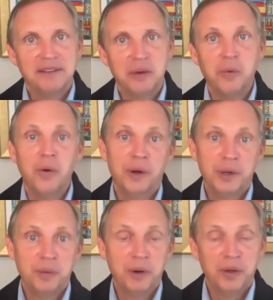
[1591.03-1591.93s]

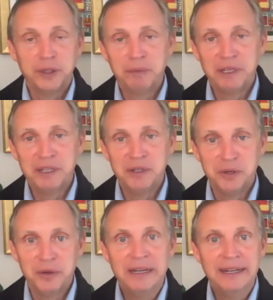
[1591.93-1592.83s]
award will ultimately
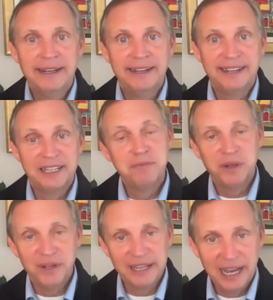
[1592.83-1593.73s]
do
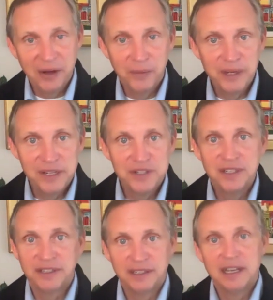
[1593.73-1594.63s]
community outreach
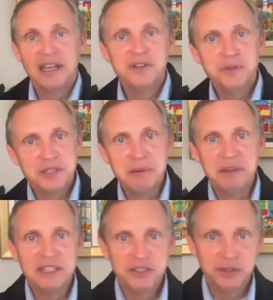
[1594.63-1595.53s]
and do some
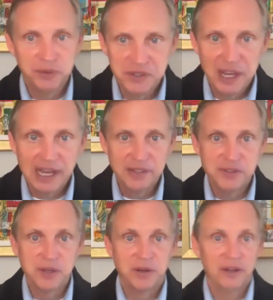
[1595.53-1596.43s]
initial
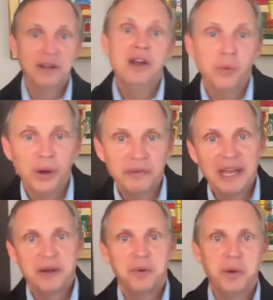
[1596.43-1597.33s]
designs on what
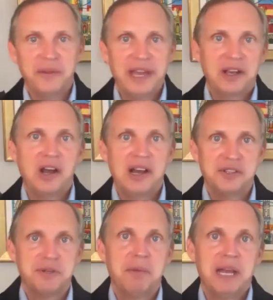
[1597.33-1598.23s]
that
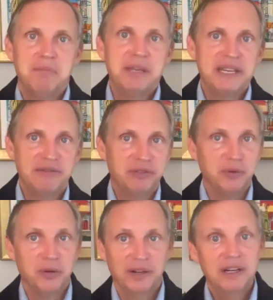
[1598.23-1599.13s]
cost might be
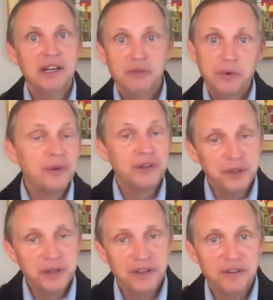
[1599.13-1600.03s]
for
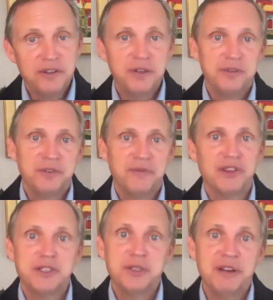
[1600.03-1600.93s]

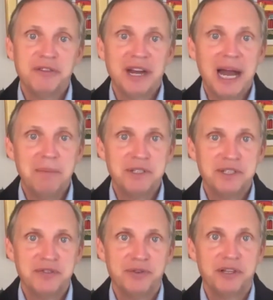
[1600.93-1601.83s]
the two different
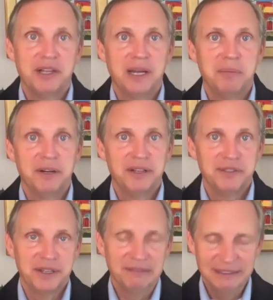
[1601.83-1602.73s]
options for the library.
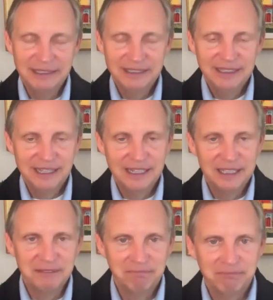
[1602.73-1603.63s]
So
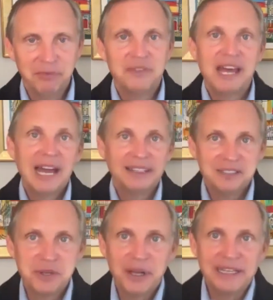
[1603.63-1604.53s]
with that,
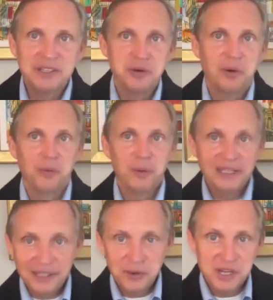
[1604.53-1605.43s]
let's go ahead and get to our
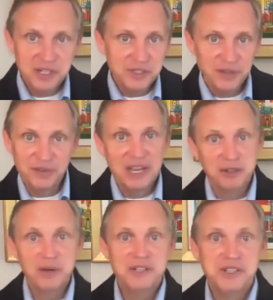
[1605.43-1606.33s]
weekly questions. If you have a
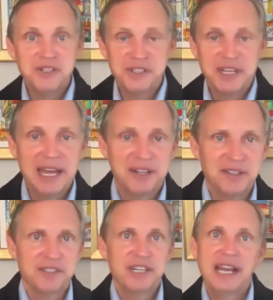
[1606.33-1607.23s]
question, just add it to
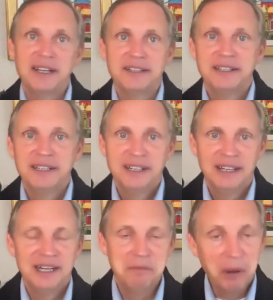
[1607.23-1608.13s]
the chat.
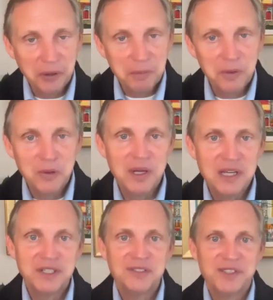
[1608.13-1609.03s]
Multiple
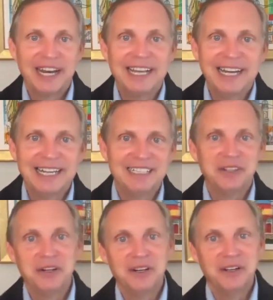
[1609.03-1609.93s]
questions that I got
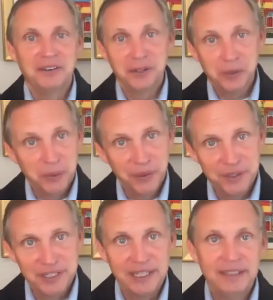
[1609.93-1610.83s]
on the
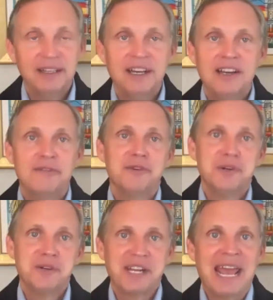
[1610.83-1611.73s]
quarantine.
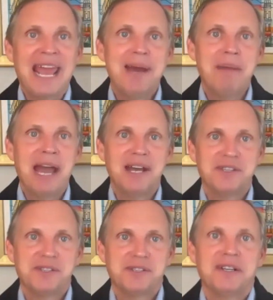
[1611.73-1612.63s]
First, Cam
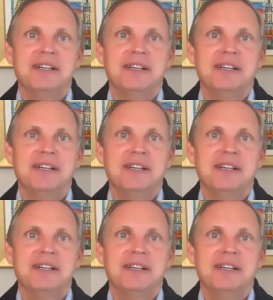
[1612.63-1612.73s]
asked,